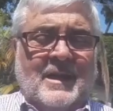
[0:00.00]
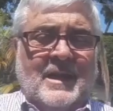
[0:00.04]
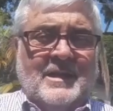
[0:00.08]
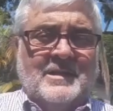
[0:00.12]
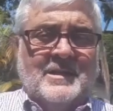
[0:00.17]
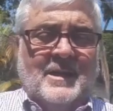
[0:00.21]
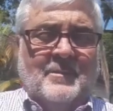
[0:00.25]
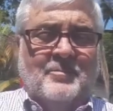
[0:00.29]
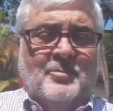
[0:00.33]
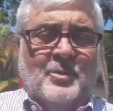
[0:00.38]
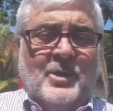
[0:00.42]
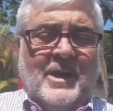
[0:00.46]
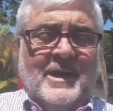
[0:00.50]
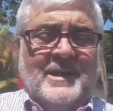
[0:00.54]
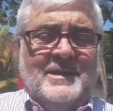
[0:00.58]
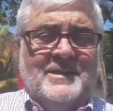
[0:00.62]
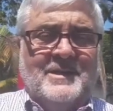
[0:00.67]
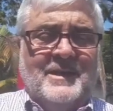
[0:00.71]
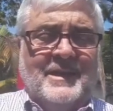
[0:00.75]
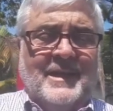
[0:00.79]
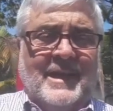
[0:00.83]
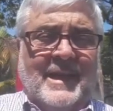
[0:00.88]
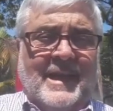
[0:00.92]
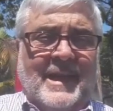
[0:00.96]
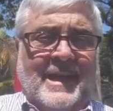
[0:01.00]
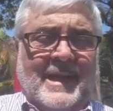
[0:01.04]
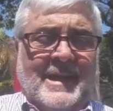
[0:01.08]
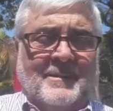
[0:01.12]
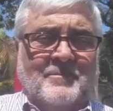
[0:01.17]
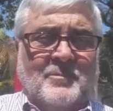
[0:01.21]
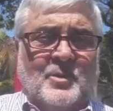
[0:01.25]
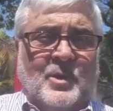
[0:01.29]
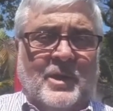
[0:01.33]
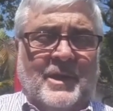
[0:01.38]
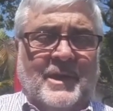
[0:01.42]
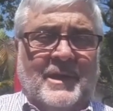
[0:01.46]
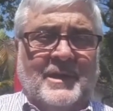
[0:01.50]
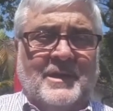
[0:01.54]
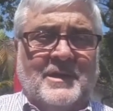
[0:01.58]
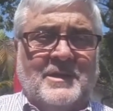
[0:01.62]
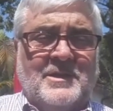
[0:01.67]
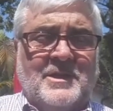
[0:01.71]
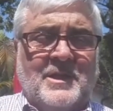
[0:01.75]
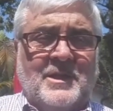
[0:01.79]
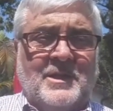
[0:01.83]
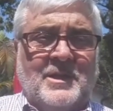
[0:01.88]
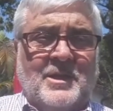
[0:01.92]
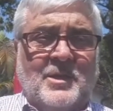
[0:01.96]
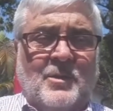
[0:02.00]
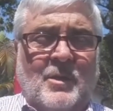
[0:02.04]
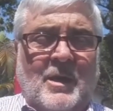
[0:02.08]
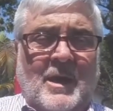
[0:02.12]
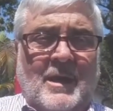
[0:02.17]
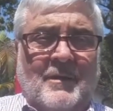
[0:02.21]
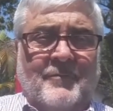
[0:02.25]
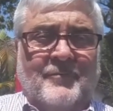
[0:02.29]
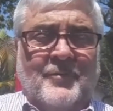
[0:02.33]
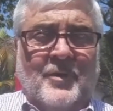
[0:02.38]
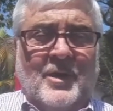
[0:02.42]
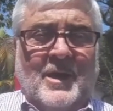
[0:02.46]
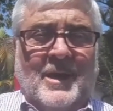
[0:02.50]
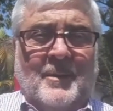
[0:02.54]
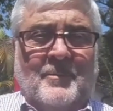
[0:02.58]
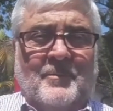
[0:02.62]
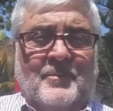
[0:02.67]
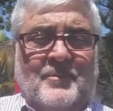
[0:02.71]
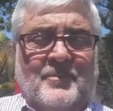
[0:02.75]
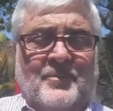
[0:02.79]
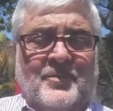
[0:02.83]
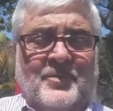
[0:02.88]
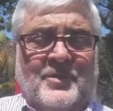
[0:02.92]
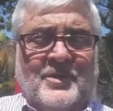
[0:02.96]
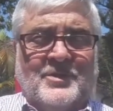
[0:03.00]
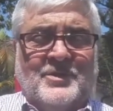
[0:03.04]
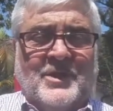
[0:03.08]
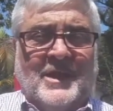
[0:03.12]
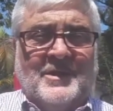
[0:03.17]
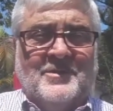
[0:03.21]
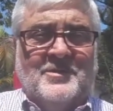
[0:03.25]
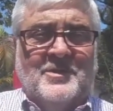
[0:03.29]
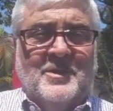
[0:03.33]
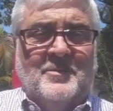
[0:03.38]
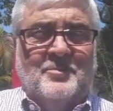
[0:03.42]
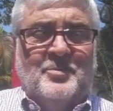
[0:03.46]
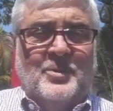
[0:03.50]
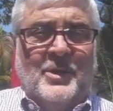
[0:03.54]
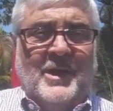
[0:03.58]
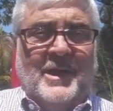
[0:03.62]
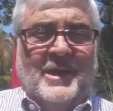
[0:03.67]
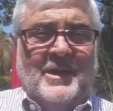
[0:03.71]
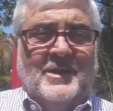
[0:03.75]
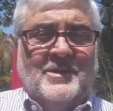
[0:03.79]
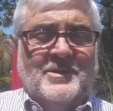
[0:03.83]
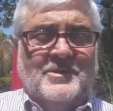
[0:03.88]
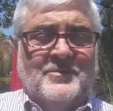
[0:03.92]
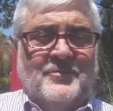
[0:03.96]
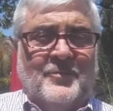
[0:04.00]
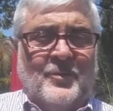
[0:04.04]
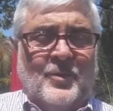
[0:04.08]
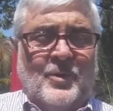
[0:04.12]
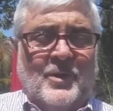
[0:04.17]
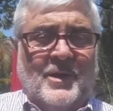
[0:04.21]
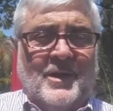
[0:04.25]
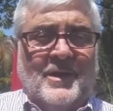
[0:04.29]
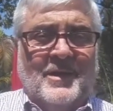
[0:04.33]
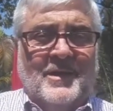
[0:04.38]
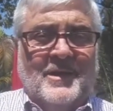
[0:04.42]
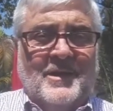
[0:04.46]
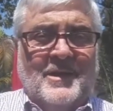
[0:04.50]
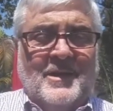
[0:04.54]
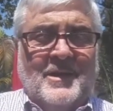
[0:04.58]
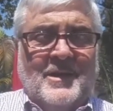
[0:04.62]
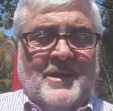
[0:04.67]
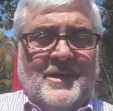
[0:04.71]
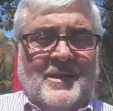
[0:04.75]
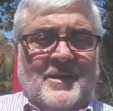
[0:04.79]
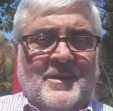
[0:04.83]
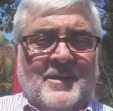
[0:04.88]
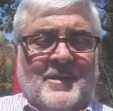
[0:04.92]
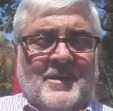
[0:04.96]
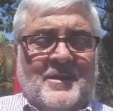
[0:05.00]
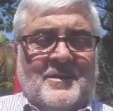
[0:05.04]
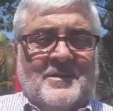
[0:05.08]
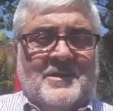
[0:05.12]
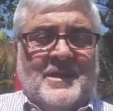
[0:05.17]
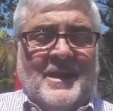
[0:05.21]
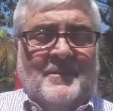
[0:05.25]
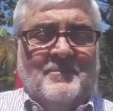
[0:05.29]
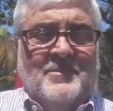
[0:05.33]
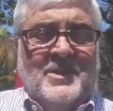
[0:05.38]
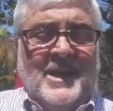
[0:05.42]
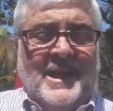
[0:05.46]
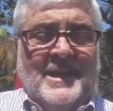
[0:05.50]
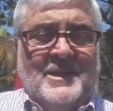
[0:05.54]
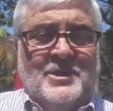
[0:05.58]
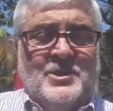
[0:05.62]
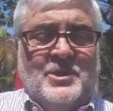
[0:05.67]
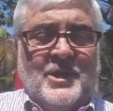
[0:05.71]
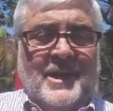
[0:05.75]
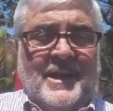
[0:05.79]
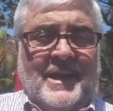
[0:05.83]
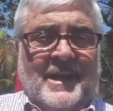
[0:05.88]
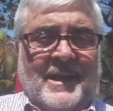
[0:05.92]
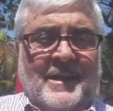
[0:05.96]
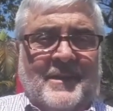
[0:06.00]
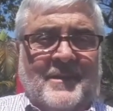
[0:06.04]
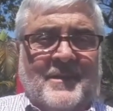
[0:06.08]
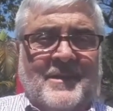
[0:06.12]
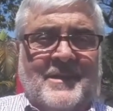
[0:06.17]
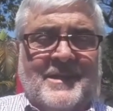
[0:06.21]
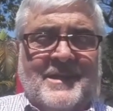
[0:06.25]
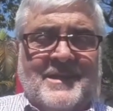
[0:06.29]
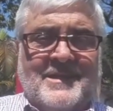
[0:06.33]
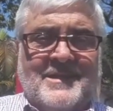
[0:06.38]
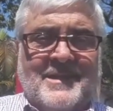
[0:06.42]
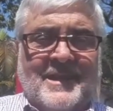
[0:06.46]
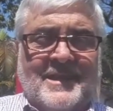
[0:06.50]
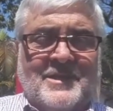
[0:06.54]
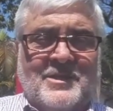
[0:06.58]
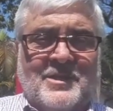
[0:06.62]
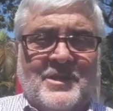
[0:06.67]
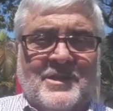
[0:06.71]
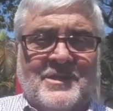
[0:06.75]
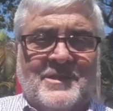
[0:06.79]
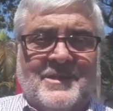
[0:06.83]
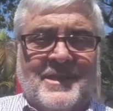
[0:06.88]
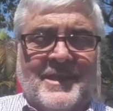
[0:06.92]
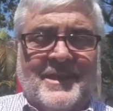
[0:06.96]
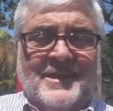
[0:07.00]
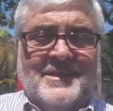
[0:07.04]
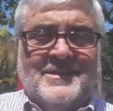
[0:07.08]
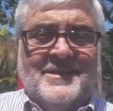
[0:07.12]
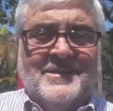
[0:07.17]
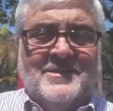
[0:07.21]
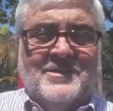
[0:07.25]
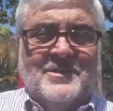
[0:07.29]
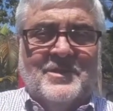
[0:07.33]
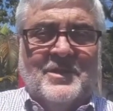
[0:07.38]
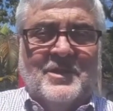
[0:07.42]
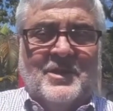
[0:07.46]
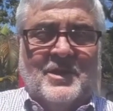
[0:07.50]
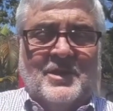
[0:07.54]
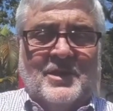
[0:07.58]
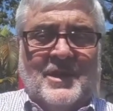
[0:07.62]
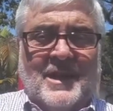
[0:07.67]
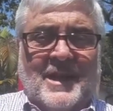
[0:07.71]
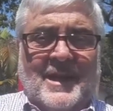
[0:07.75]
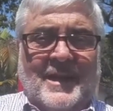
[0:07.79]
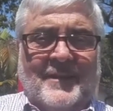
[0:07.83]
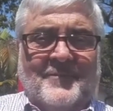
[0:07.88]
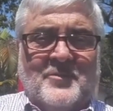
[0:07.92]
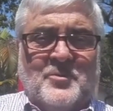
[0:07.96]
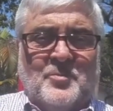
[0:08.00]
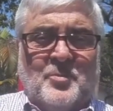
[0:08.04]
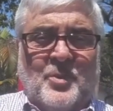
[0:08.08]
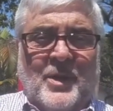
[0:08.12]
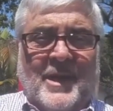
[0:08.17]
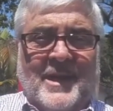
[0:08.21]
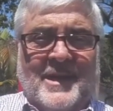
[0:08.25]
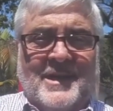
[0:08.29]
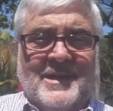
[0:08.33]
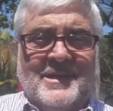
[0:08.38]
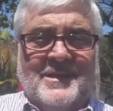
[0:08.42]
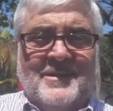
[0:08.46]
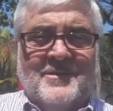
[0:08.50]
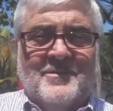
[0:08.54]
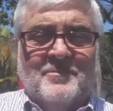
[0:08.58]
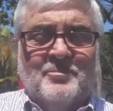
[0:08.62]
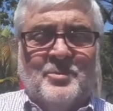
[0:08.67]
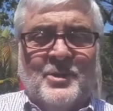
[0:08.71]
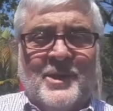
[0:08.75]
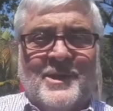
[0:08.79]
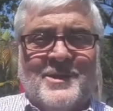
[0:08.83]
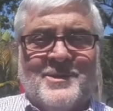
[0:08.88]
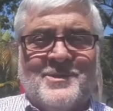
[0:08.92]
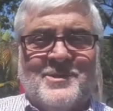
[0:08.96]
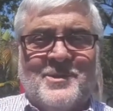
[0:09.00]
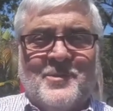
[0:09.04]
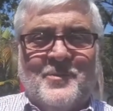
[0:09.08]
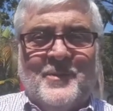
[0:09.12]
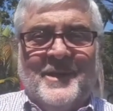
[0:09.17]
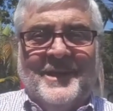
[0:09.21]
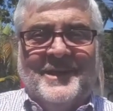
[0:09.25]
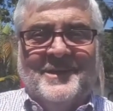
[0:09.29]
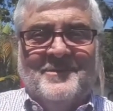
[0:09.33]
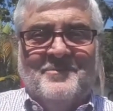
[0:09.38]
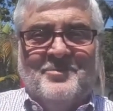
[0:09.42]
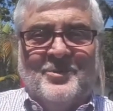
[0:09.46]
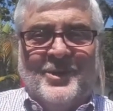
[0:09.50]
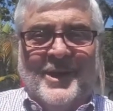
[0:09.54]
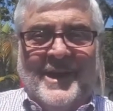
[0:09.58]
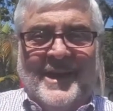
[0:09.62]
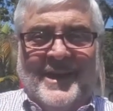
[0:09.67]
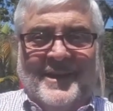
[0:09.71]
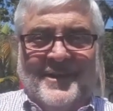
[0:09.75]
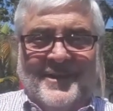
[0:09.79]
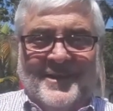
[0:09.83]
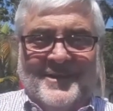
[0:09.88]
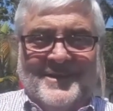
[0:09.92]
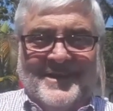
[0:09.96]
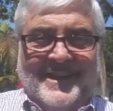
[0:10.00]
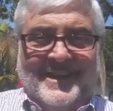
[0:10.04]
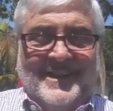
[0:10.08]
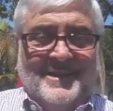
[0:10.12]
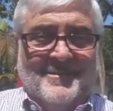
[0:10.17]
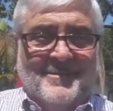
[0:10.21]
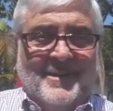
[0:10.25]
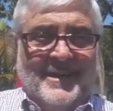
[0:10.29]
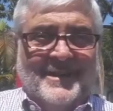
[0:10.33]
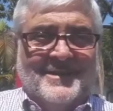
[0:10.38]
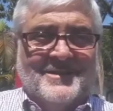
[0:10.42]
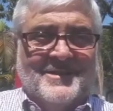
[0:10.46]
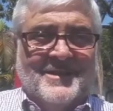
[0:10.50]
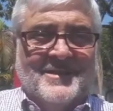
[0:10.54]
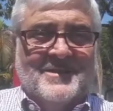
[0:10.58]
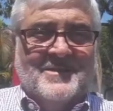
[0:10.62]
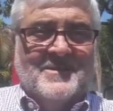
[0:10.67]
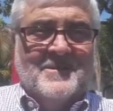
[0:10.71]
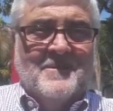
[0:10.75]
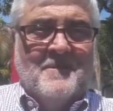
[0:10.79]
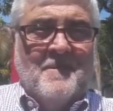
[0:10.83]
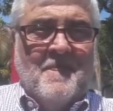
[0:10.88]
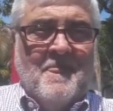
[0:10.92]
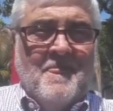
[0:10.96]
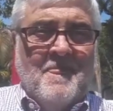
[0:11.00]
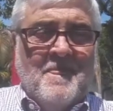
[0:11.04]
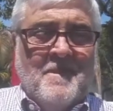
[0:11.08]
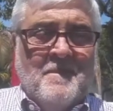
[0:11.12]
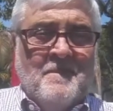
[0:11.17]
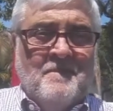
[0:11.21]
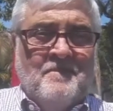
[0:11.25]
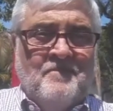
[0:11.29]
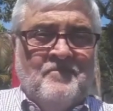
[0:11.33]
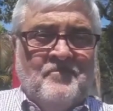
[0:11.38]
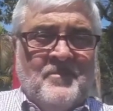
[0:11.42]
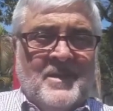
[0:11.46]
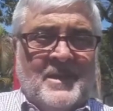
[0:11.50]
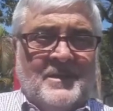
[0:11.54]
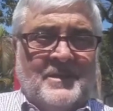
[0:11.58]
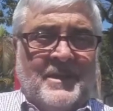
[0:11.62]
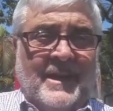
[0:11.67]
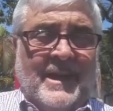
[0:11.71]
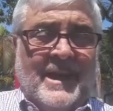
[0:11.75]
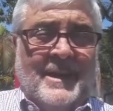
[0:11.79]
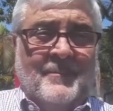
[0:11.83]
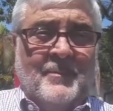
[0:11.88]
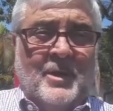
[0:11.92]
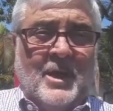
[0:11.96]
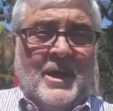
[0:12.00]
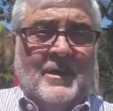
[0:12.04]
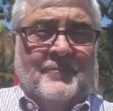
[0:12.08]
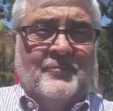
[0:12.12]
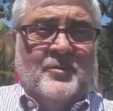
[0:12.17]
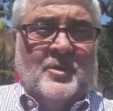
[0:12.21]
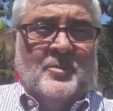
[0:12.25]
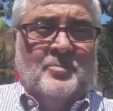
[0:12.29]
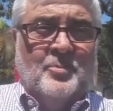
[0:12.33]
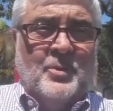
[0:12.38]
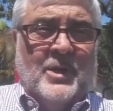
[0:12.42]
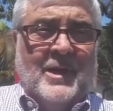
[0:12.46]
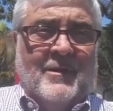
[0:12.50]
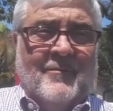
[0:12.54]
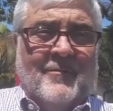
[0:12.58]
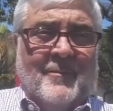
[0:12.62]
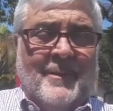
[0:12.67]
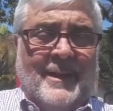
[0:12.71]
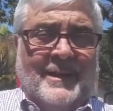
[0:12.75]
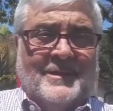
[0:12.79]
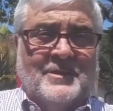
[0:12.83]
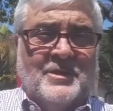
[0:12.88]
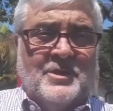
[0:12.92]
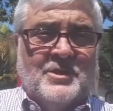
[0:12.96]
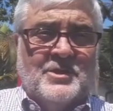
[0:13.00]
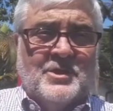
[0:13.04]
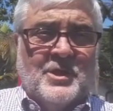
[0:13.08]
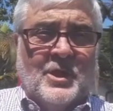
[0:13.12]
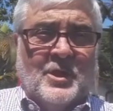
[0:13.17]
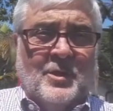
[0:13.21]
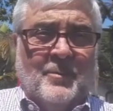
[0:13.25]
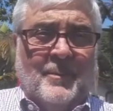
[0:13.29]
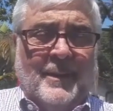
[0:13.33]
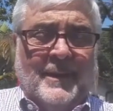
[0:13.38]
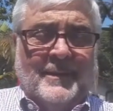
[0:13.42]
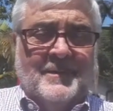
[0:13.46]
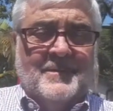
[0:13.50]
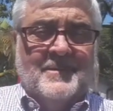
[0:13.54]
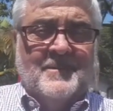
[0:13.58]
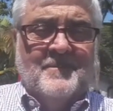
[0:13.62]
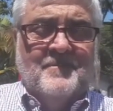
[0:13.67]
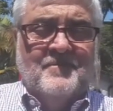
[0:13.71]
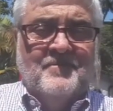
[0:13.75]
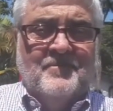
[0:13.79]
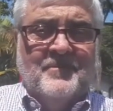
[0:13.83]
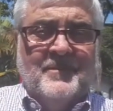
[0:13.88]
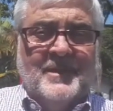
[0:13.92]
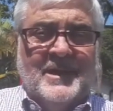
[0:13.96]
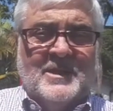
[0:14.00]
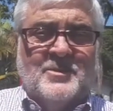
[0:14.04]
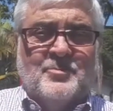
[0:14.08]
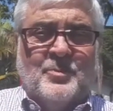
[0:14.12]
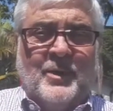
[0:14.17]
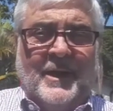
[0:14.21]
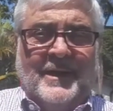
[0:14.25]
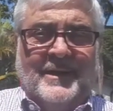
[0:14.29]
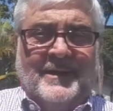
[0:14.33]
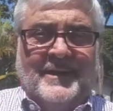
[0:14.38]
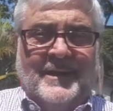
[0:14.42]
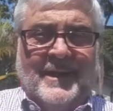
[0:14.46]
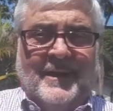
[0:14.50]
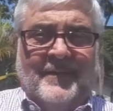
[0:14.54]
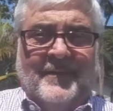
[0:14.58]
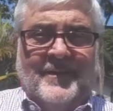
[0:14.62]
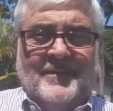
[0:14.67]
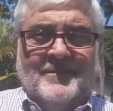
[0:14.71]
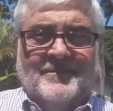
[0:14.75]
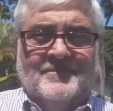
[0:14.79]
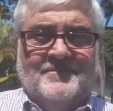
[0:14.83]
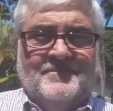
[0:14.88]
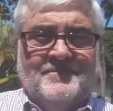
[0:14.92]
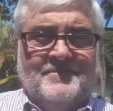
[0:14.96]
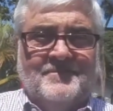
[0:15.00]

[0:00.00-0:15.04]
As I pray today, I'm going to continue to offer up suggested prayers for temptation and the addictions that exist in our lives, prayers that we can pray on a daily basis. Today, I'm going to offer a prayer about discernment. Let's pray together.